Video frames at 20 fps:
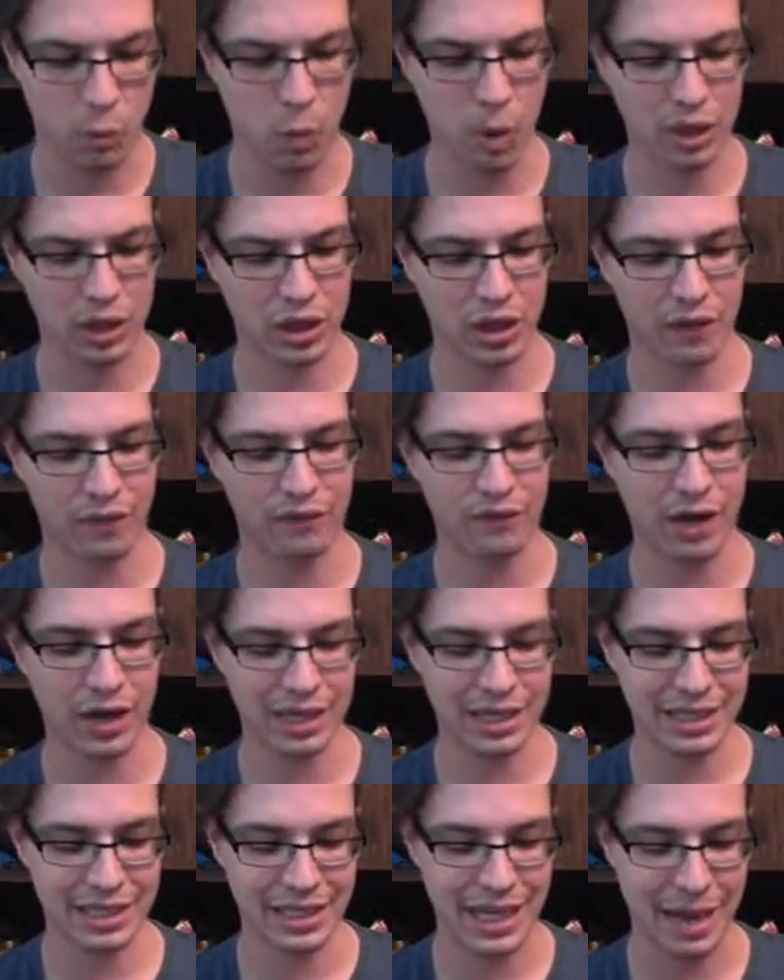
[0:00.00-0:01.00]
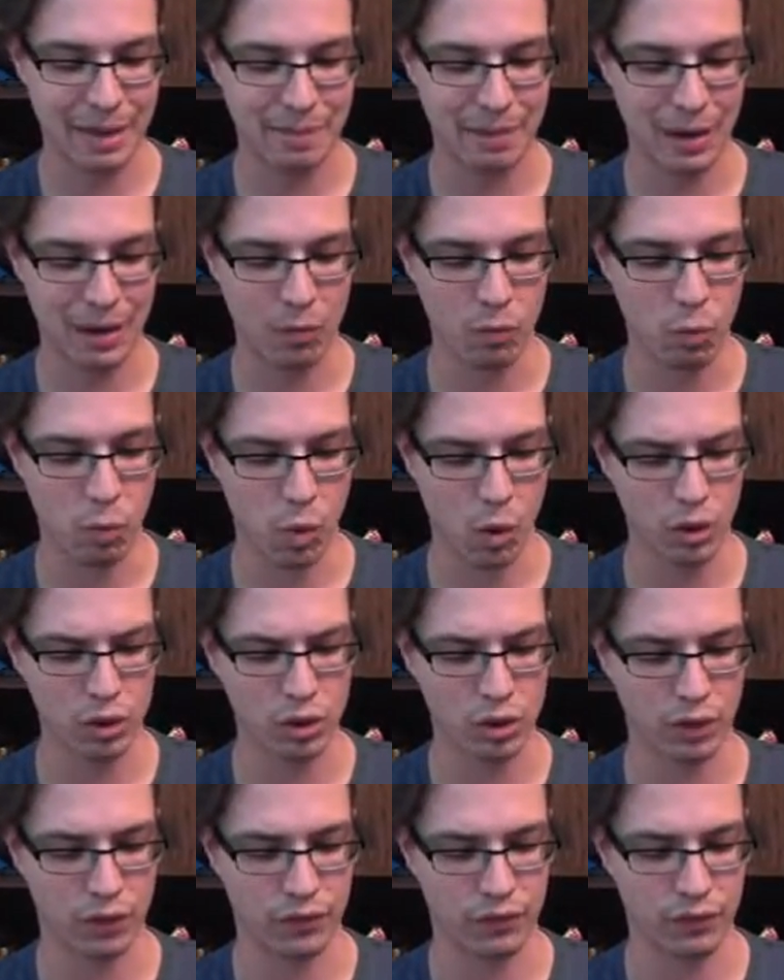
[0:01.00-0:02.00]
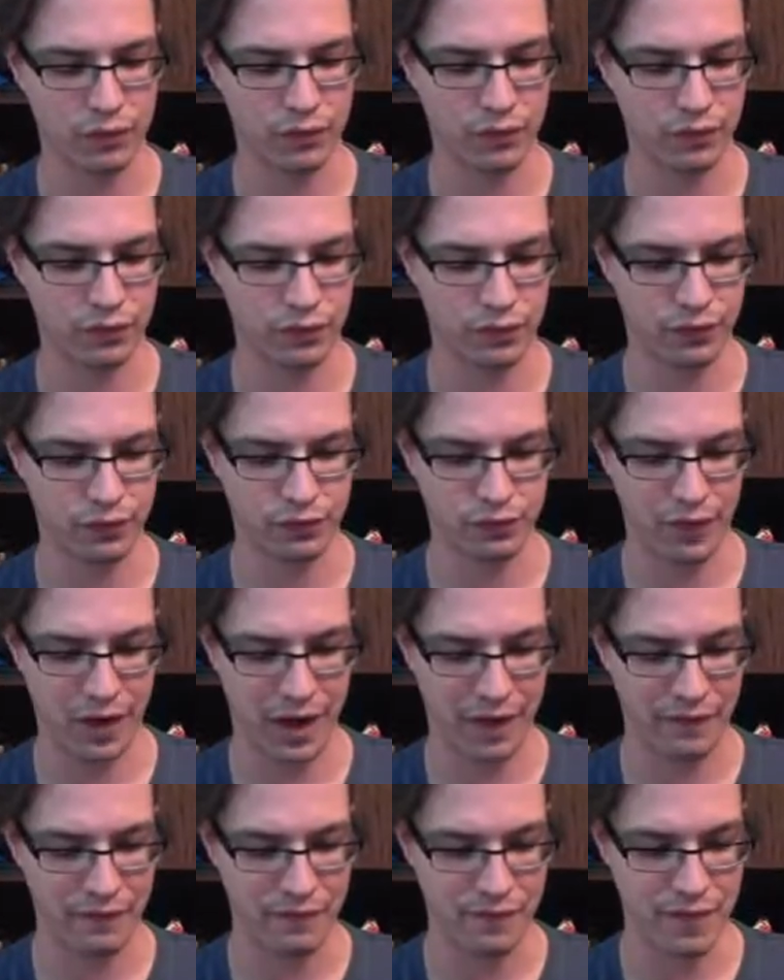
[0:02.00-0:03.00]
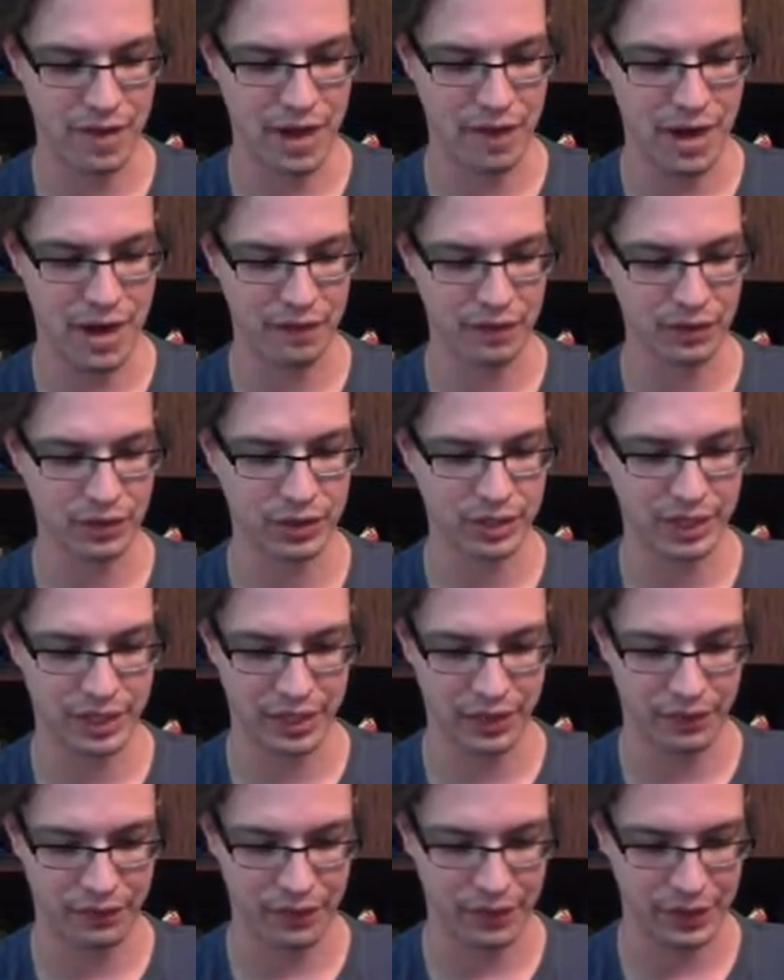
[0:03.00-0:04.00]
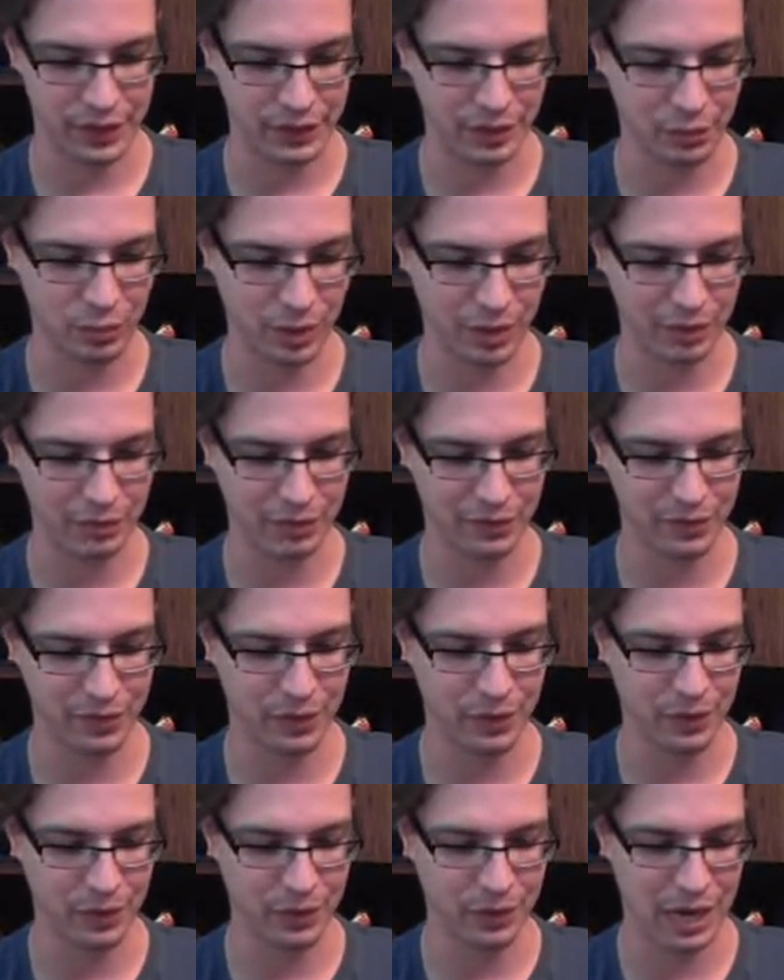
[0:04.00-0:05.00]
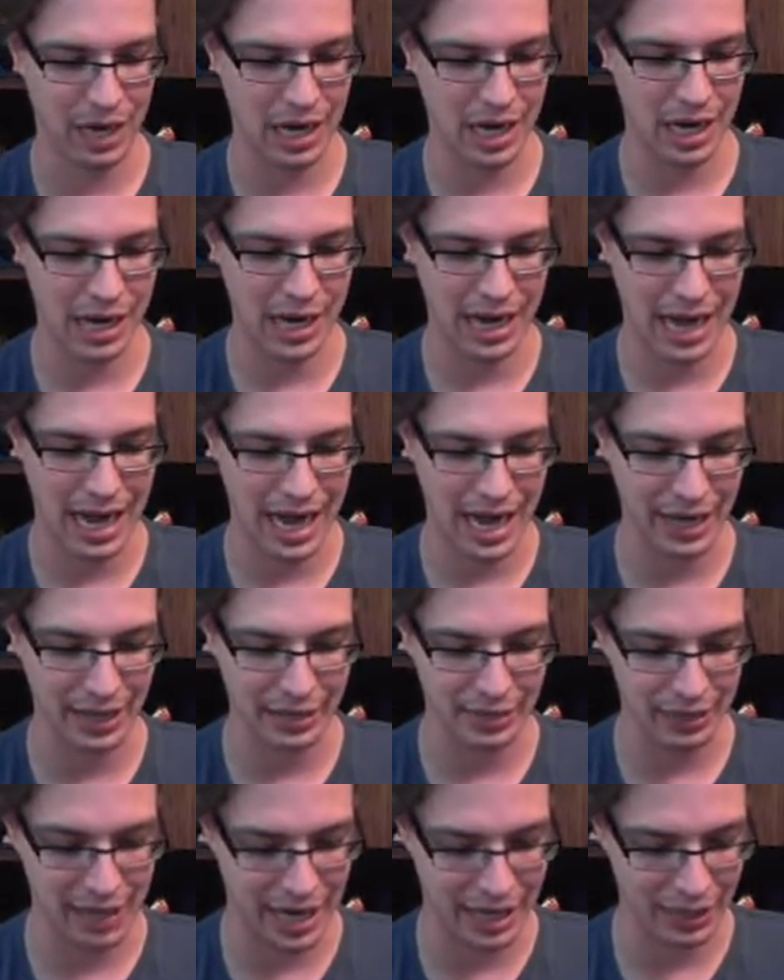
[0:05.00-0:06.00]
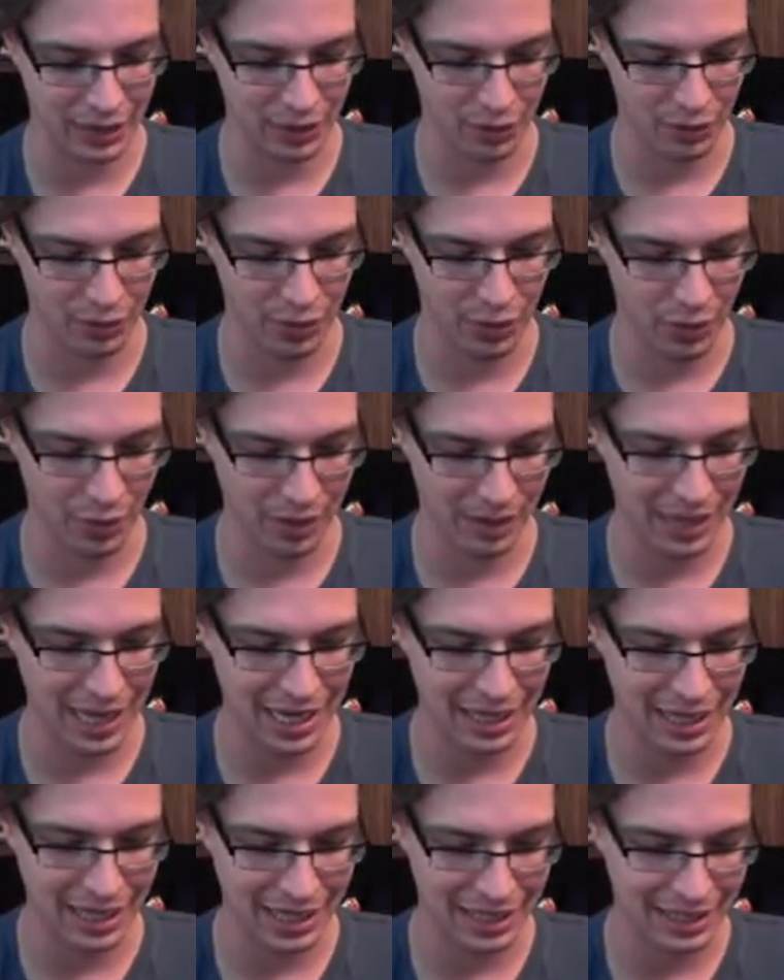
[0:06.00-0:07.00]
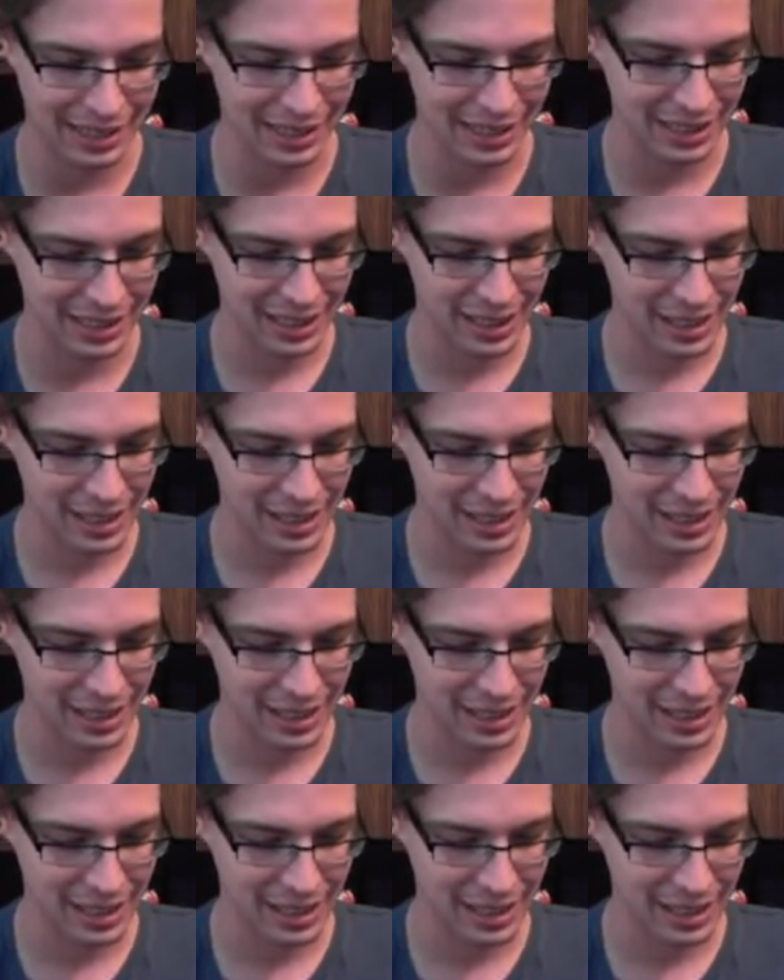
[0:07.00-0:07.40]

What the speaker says: What the fuck is that? What the I've never seen a field one before. I don't know what that does.